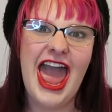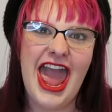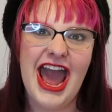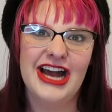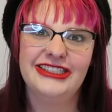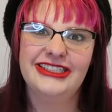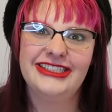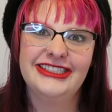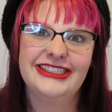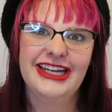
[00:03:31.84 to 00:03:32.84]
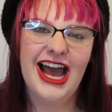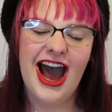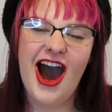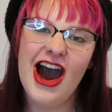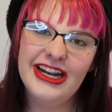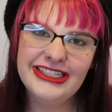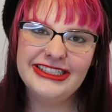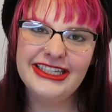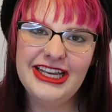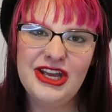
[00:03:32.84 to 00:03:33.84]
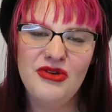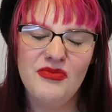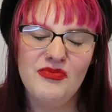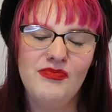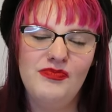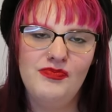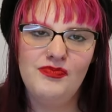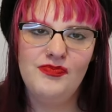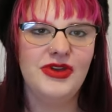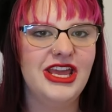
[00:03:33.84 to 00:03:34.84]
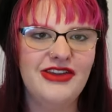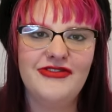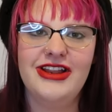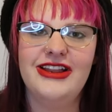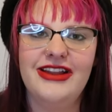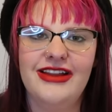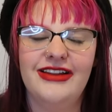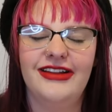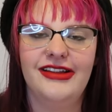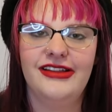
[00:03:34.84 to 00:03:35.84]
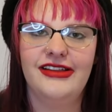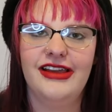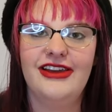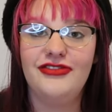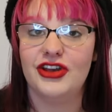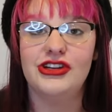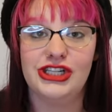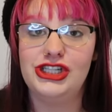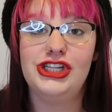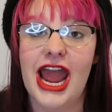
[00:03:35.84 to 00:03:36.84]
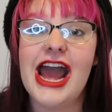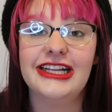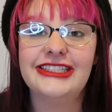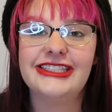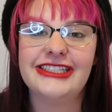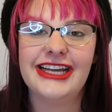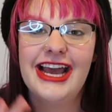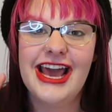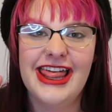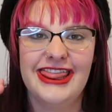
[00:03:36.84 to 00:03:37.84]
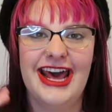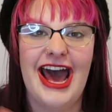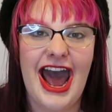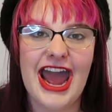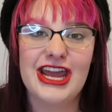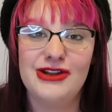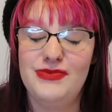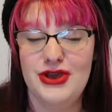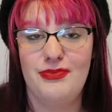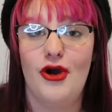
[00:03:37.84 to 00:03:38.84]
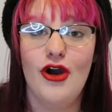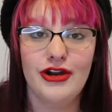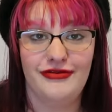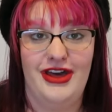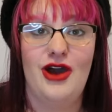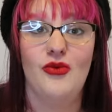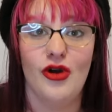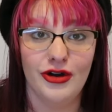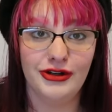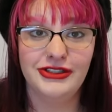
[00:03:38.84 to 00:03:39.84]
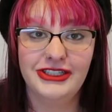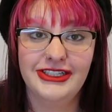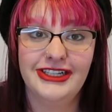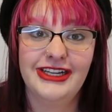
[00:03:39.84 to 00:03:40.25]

And honestly, even if there's a chance that I could be a part of that world